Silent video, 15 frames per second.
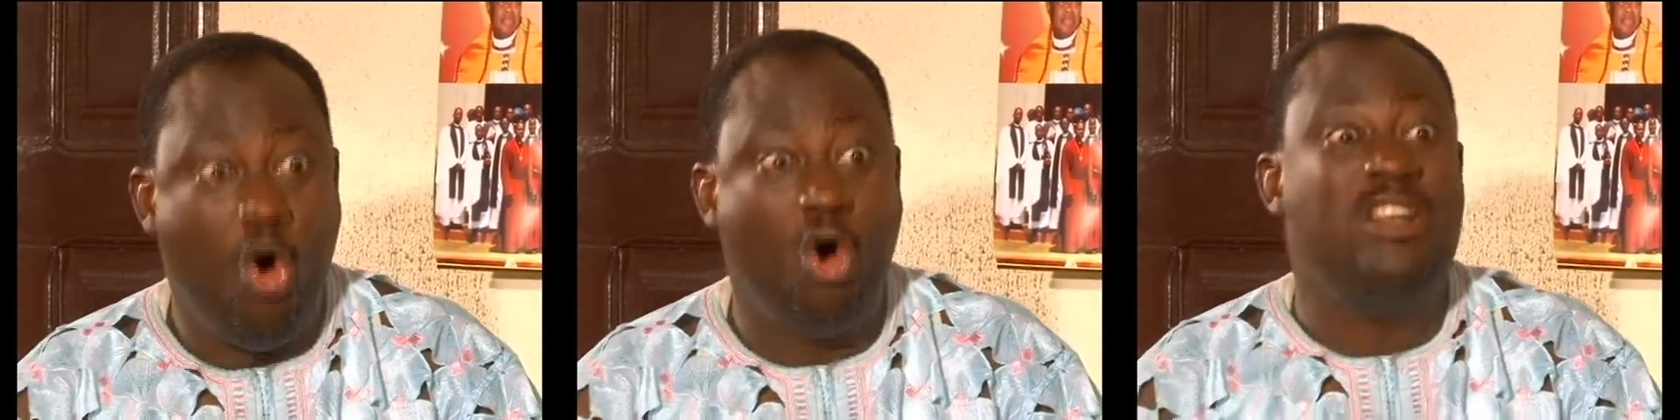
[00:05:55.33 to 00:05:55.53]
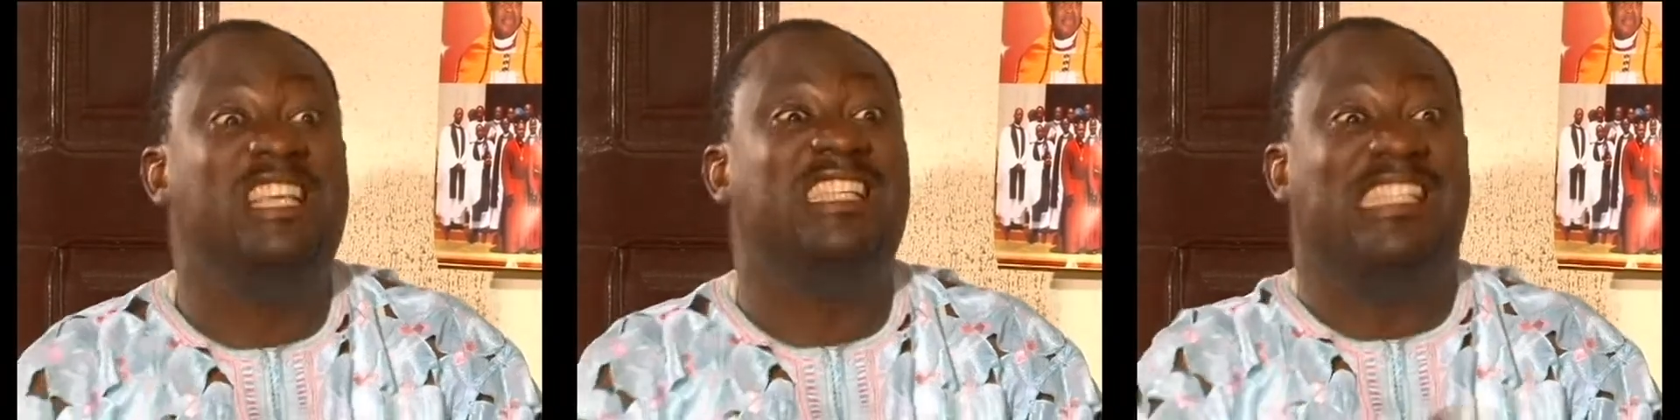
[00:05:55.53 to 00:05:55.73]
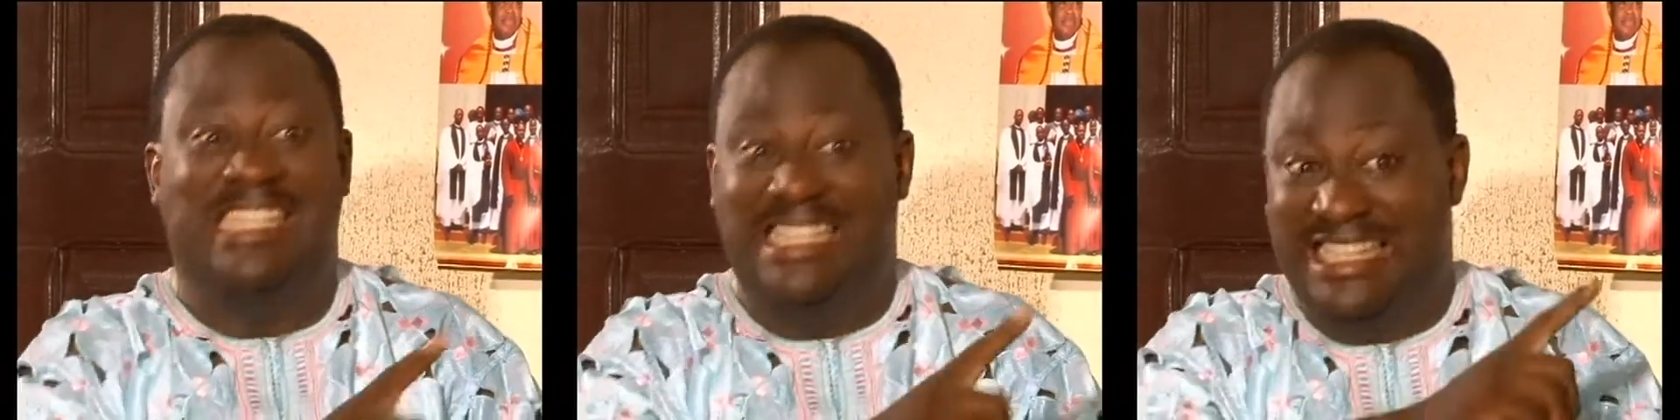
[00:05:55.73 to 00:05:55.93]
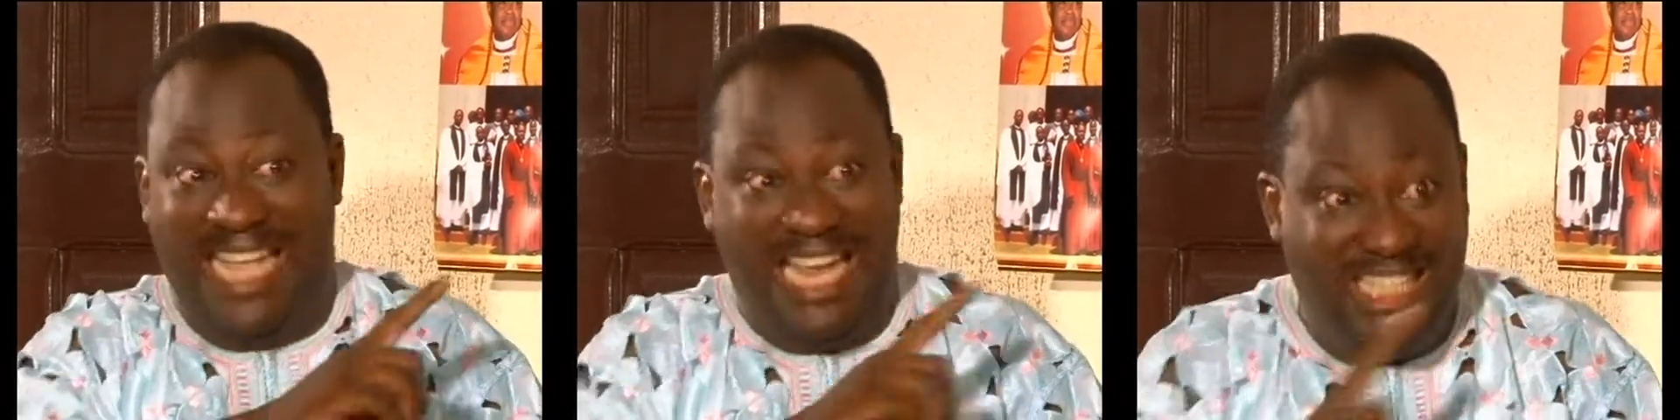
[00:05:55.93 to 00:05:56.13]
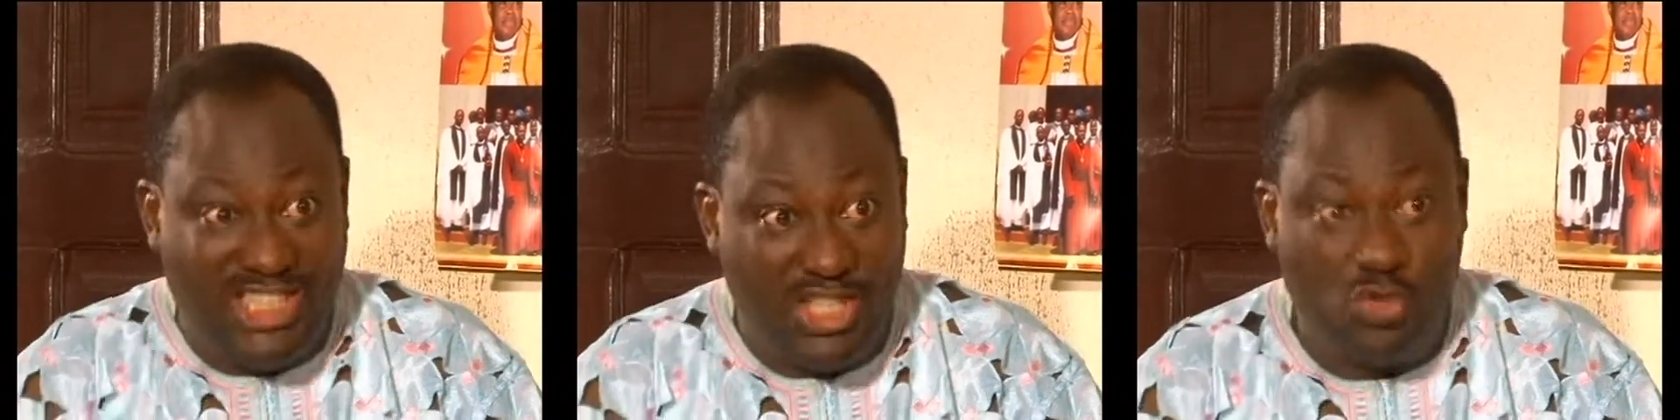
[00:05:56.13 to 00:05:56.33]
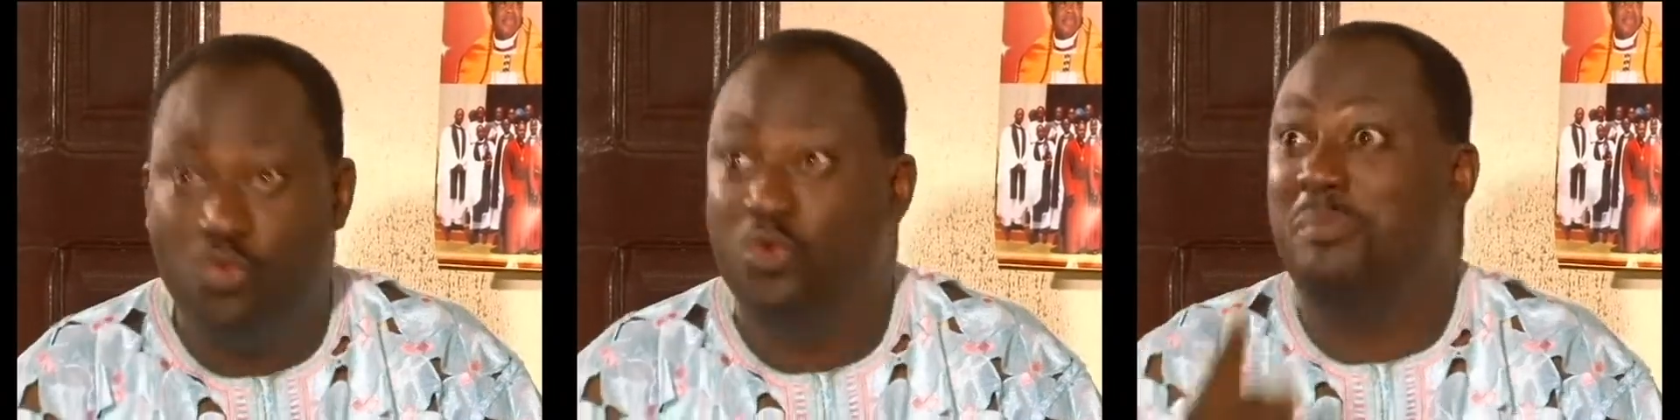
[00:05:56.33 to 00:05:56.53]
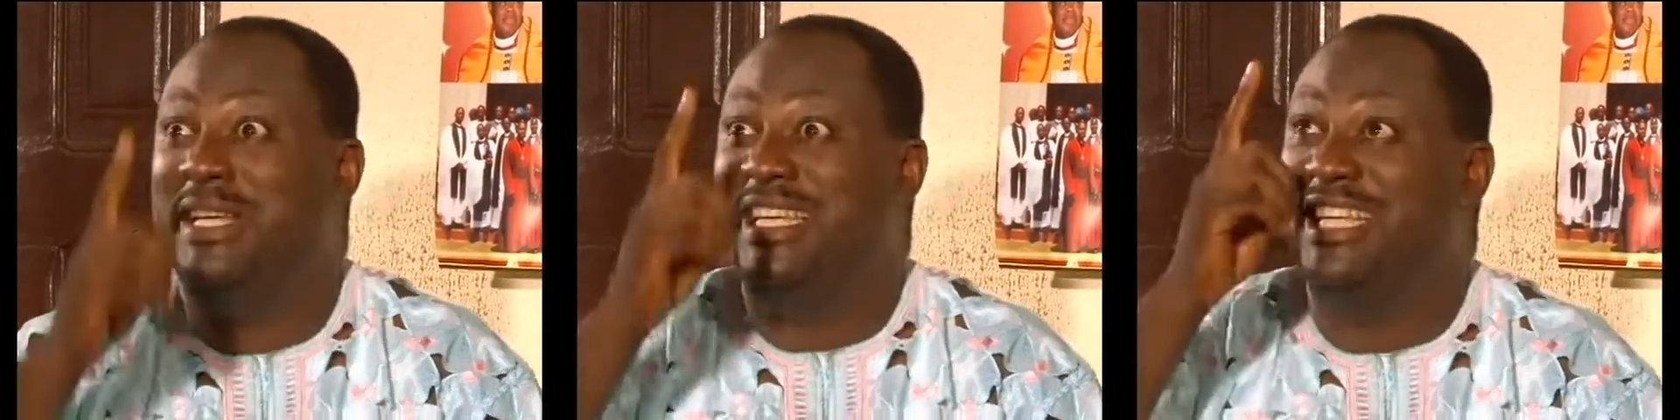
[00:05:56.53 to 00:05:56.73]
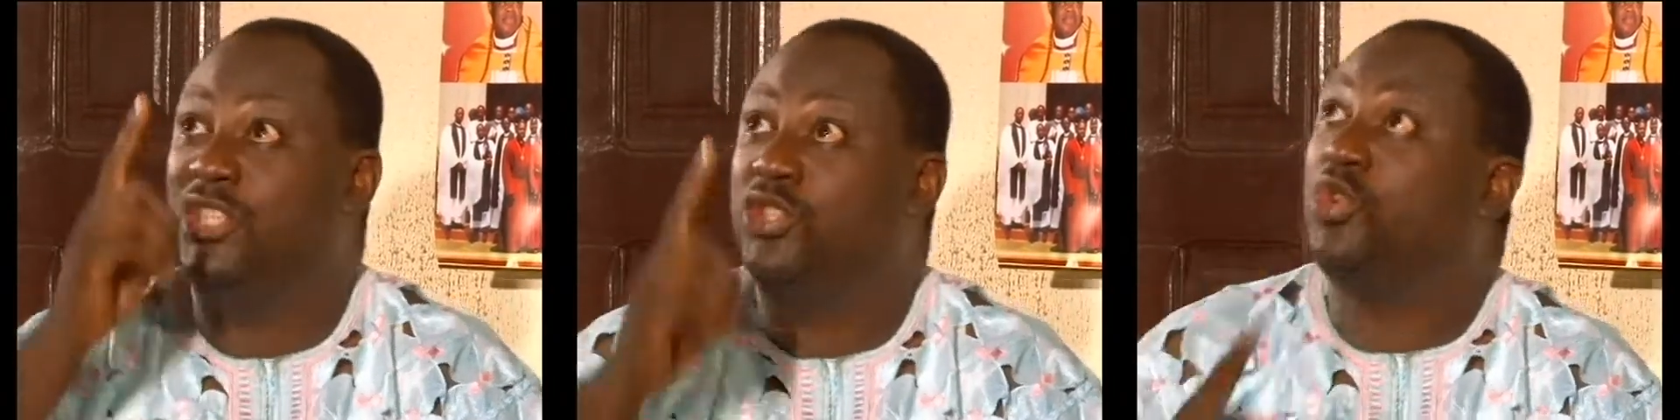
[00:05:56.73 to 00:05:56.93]
all his intentions will be
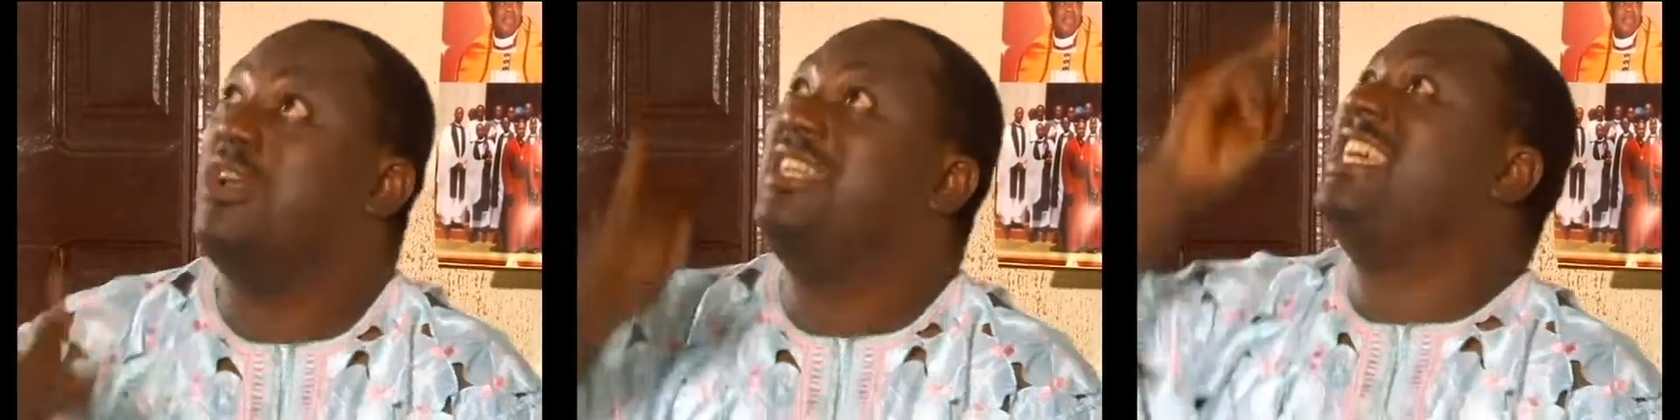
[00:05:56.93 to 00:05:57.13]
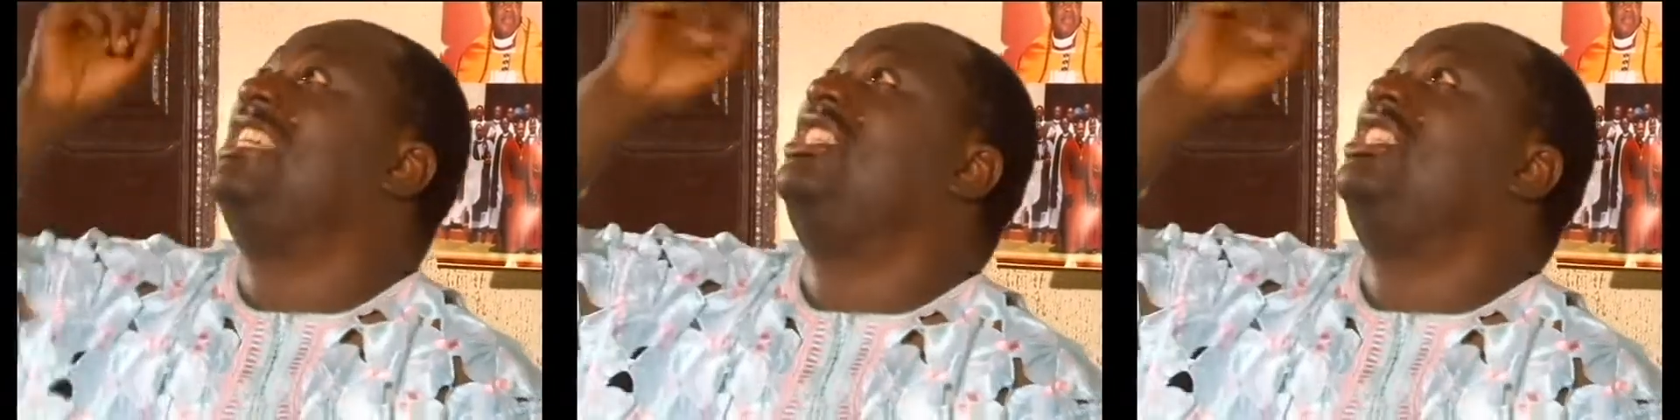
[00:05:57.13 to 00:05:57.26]
destroyed